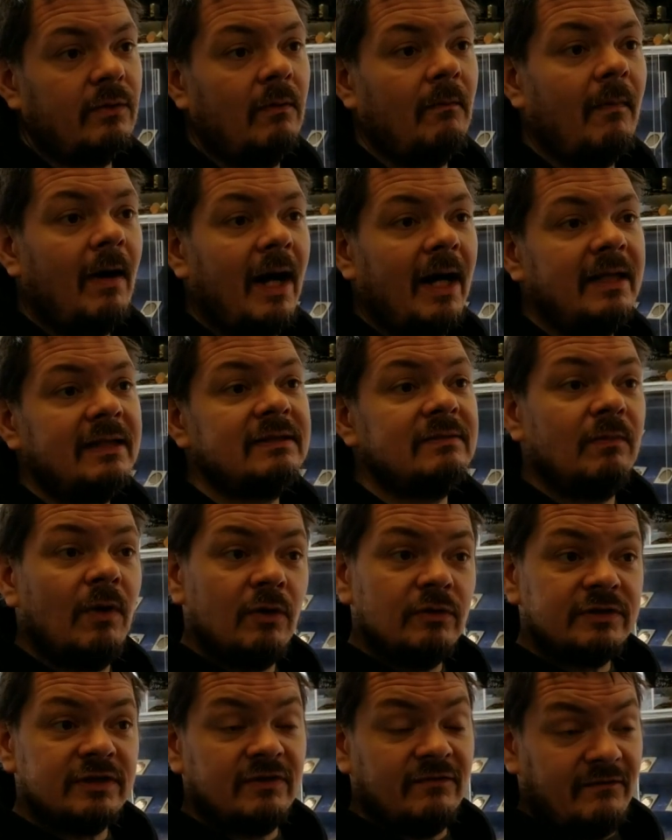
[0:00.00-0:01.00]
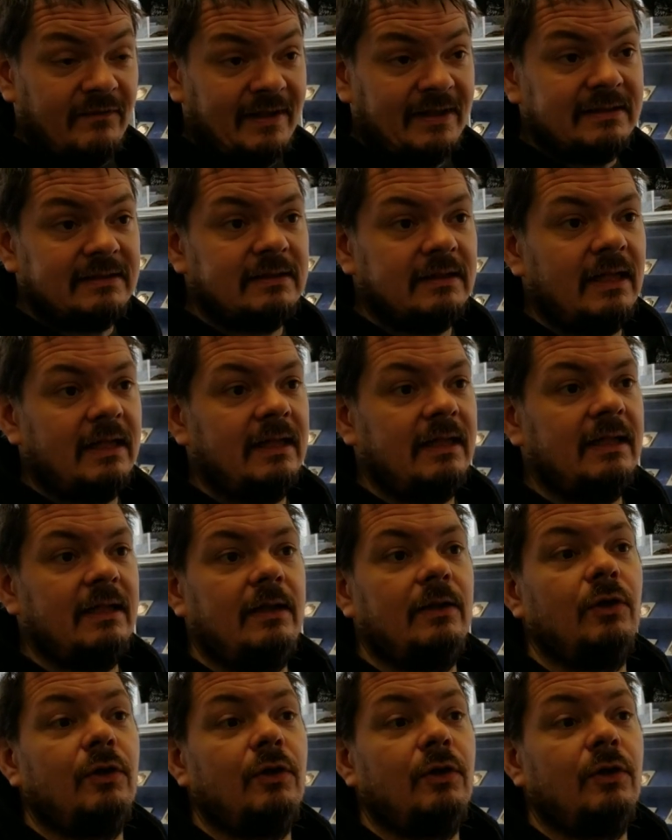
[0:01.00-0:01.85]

reminds most of us that it